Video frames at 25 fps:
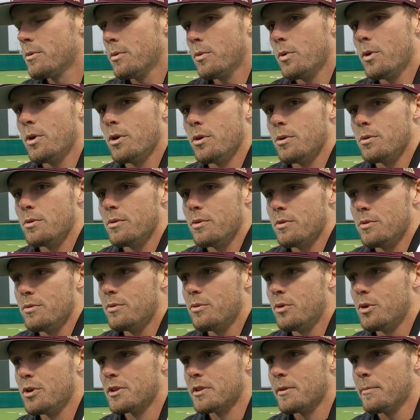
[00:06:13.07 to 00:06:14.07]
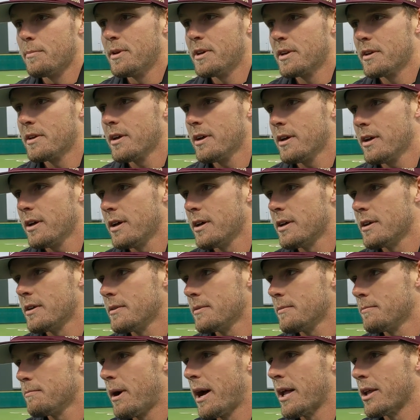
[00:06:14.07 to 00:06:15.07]
One of the big
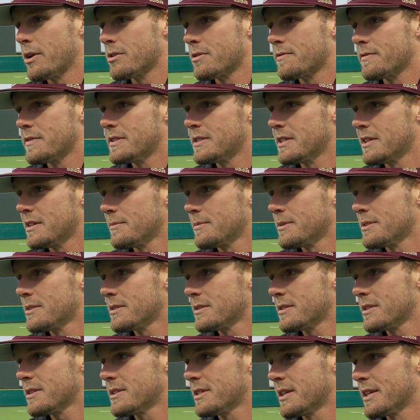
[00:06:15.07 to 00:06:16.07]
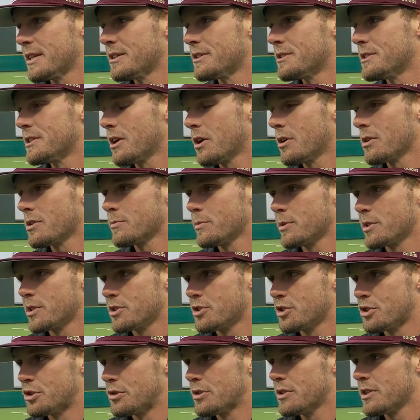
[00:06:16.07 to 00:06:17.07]
mottos of a team is energy. Always
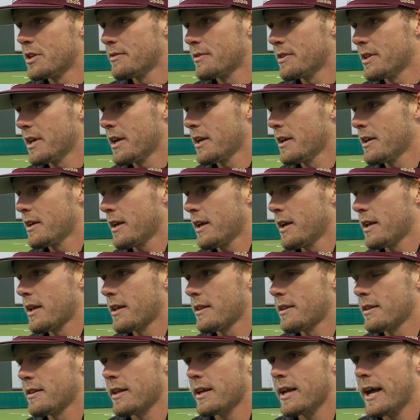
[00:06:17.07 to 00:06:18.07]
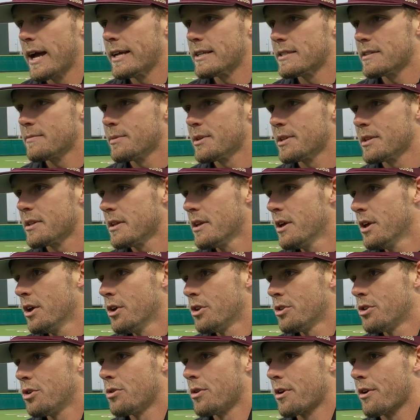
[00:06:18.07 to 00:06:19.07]
been the juice and everything. And I think the guys have
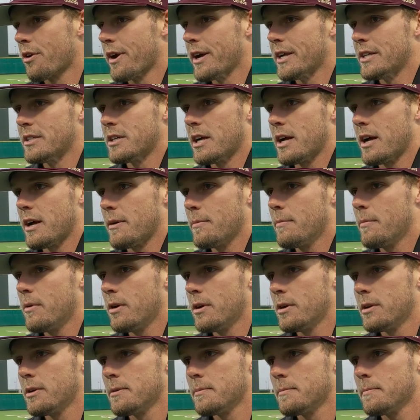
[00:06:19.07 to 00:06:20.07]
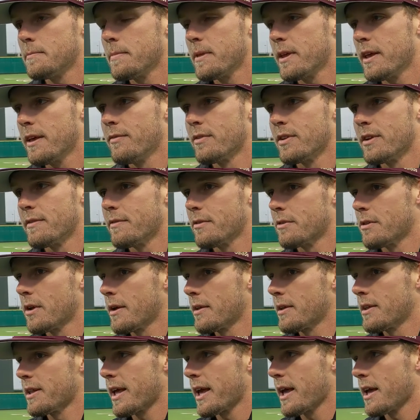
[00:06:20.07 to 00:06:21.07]
been doing a great job. Even if they're
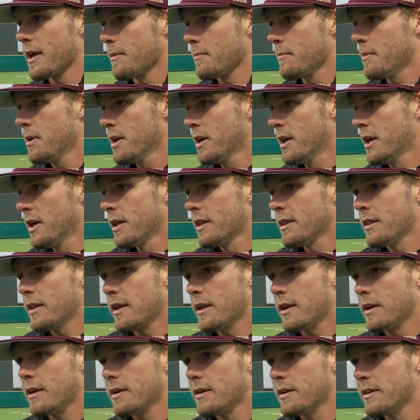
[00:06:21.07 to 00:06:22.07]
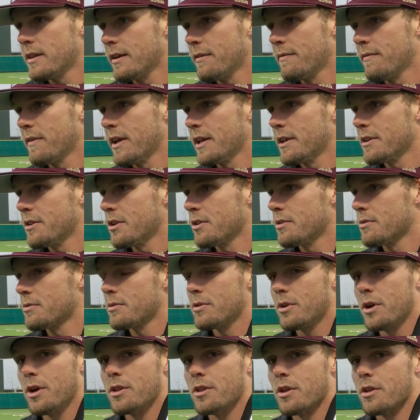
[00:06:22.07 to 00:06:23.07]
not in the game, they find
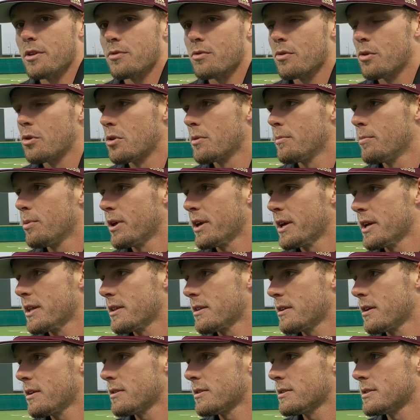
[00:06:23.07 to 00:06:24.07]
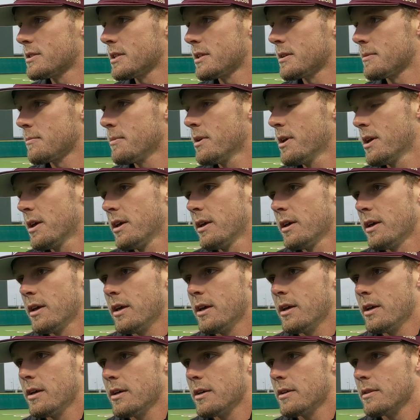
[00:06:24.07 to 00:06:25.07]
another role to play on the team.
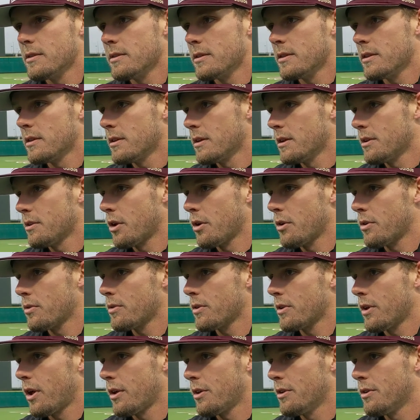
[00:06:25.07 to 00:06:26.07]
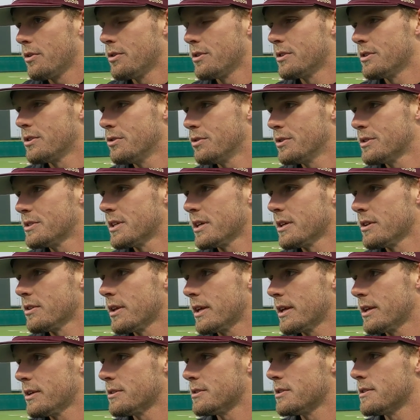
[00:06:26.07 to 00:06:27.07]
And you know, you can tell
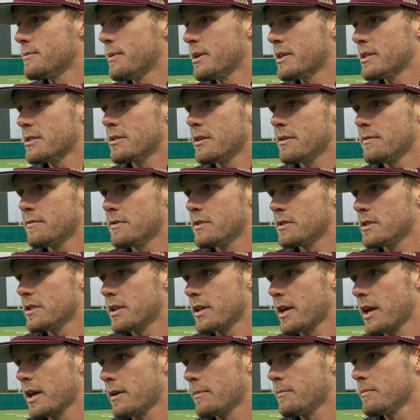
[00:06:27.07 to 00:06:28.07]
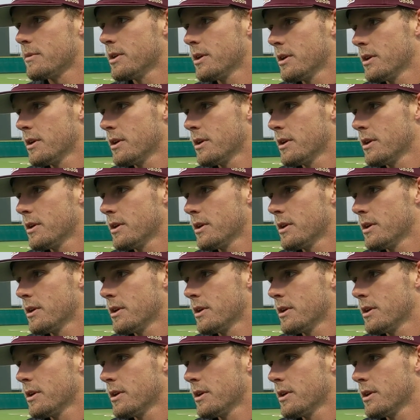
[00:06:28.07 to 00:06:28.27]
the energy makes a difference in the game.